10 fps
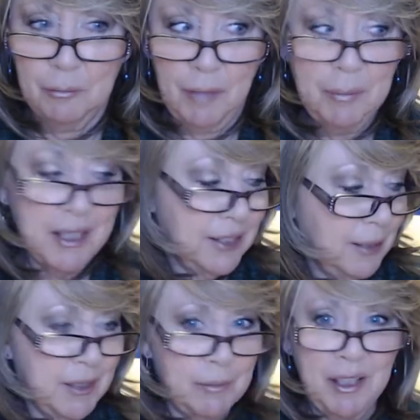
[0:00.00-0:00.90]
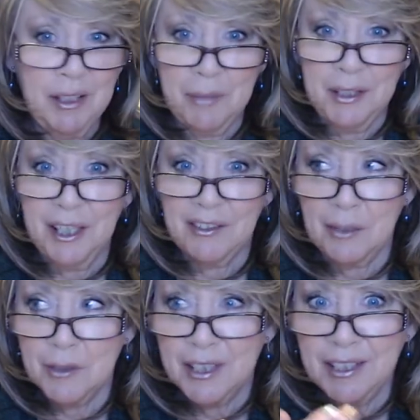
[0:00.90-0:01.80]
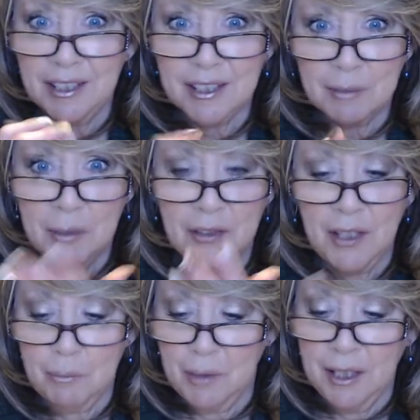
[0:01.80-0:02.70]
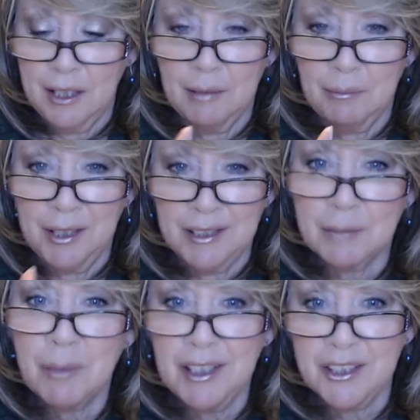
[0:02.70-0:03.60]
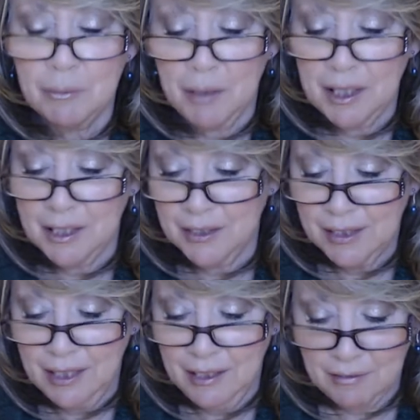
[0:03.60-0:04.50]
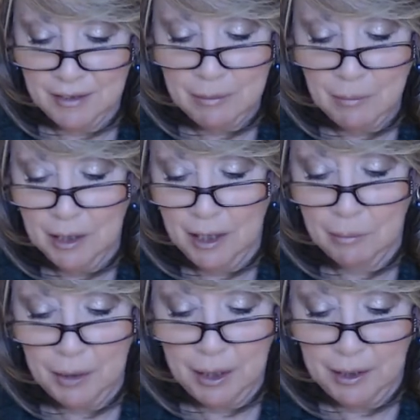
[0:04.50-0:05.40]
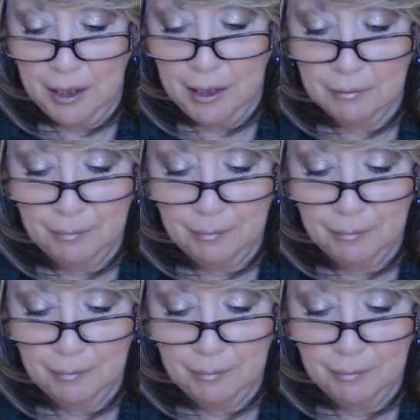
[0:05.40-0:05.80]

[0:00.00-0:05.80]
Maybe because I'm smelling banana. I was thinking it smelled like banana, but it's probably just because I smell like banana now.